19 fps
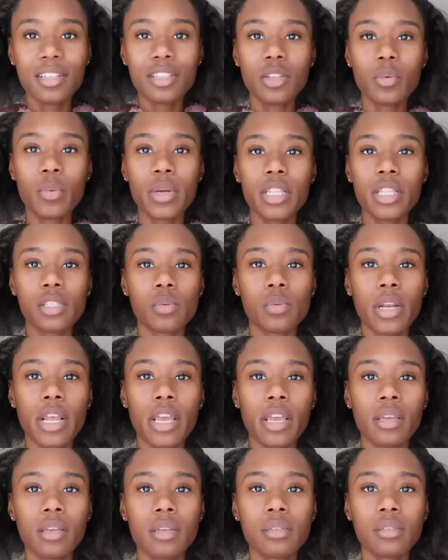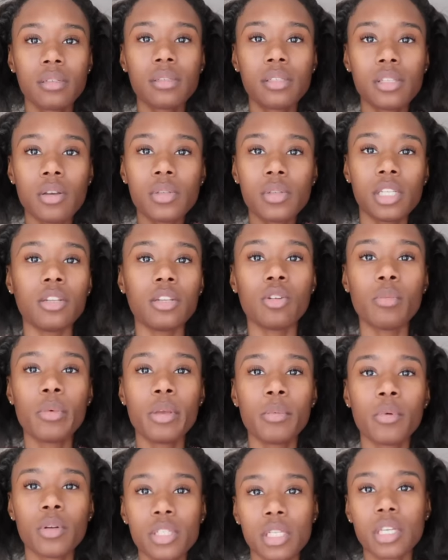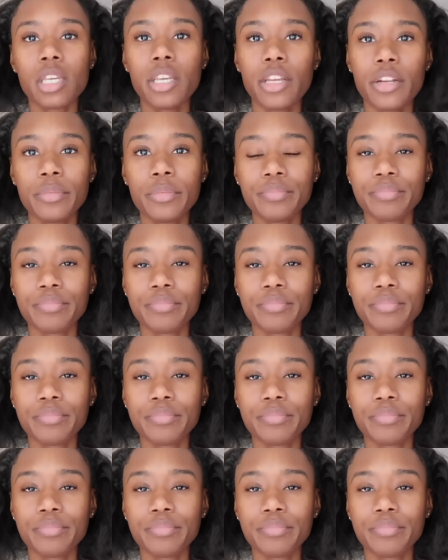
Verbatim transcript: the way this one hang, so it's a little bit more secure.